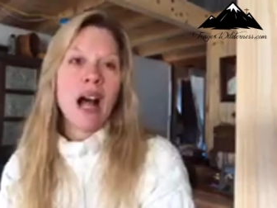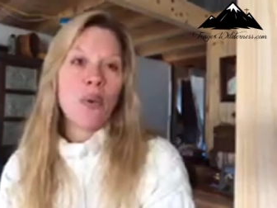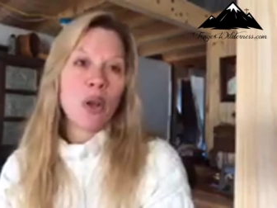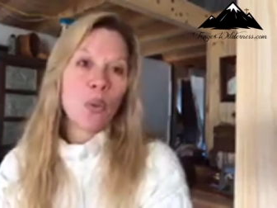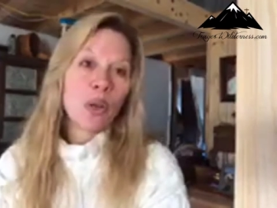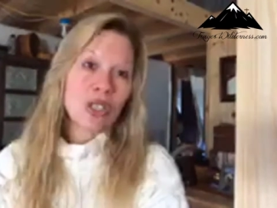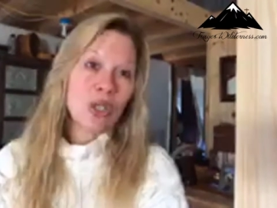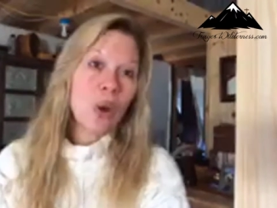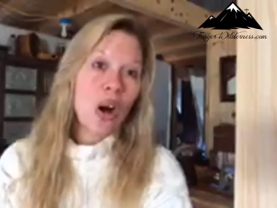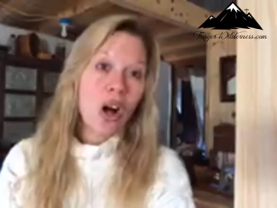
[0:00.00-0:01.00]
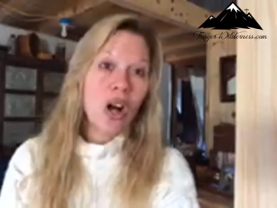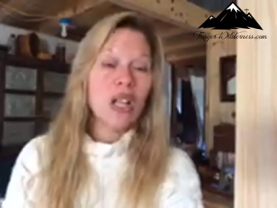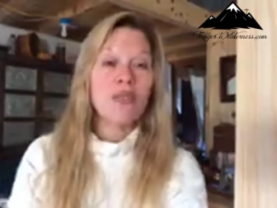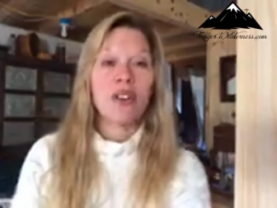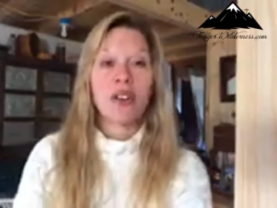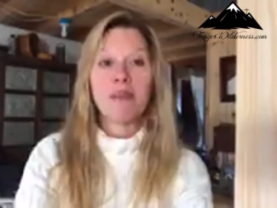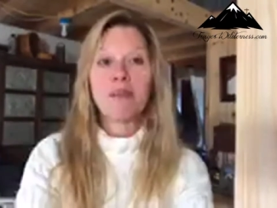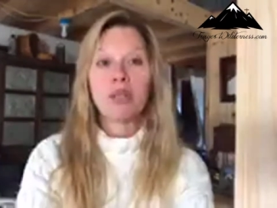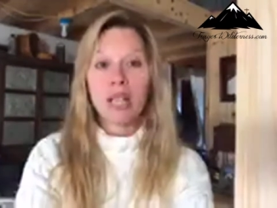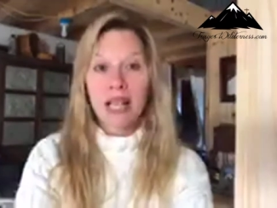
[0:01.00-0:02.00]
I want to wish you all a very
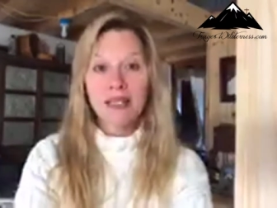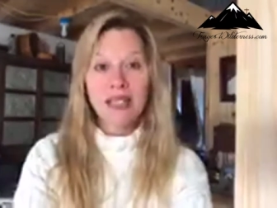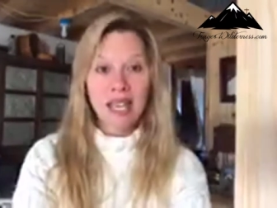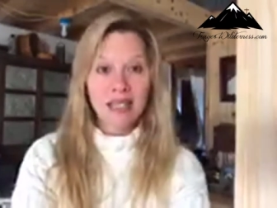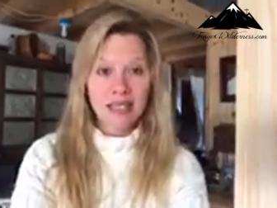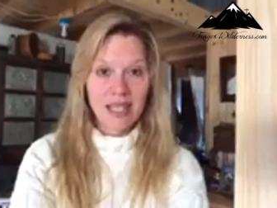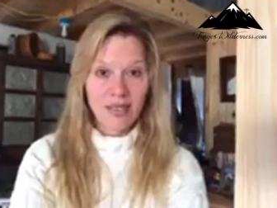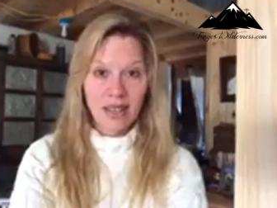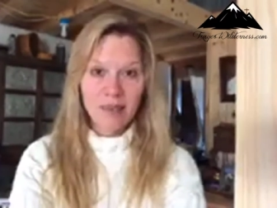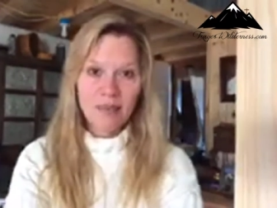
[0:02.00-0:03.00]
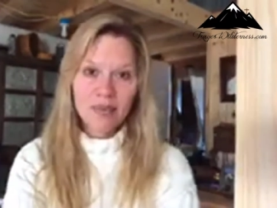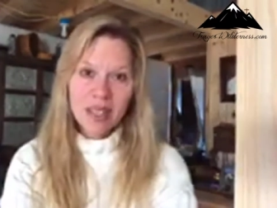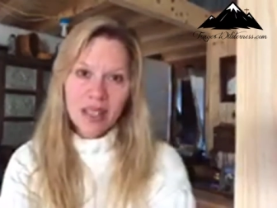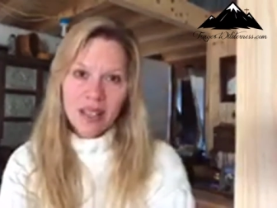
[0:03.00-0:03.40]
blessed Thanksgiving.